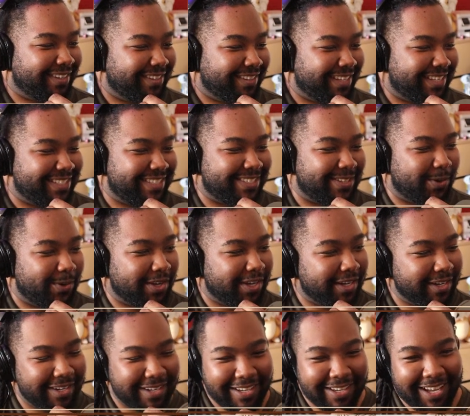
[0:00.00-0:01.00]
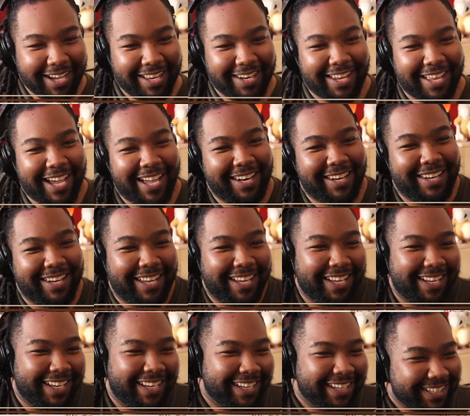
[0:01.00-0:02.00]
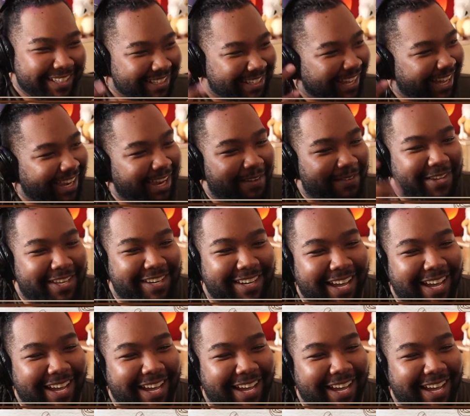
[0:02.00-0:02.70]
That's so good. I love it.